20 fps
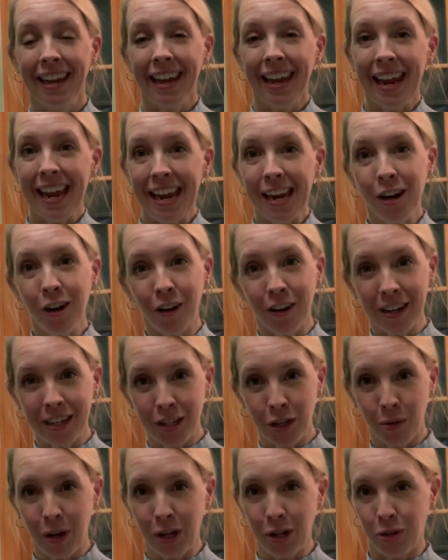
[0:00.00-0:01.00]
anchor
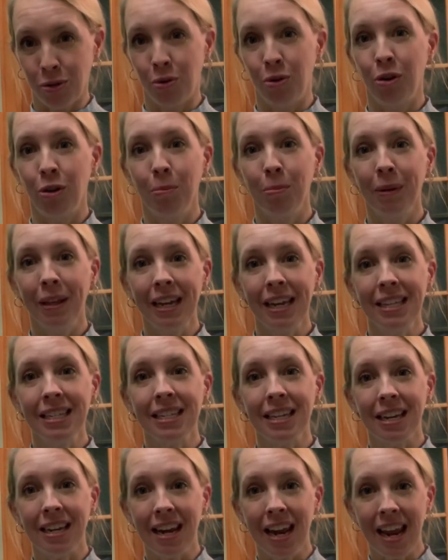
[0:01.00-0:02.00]
into our shoulder blades
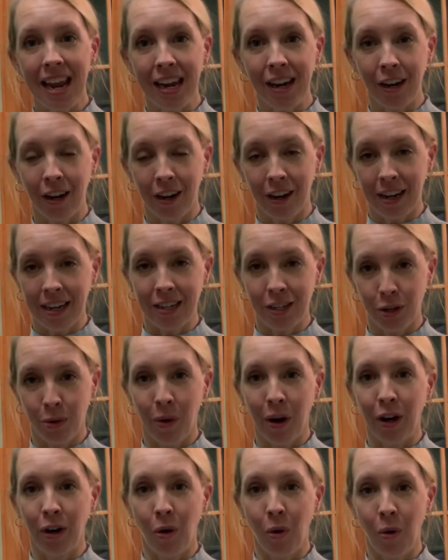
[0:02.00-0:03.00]
and anchor into
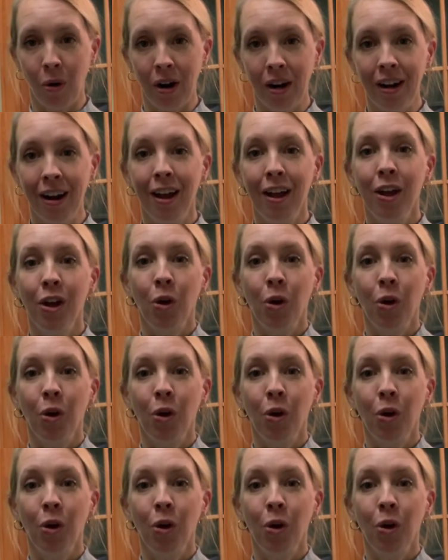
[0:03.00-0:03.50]
our core,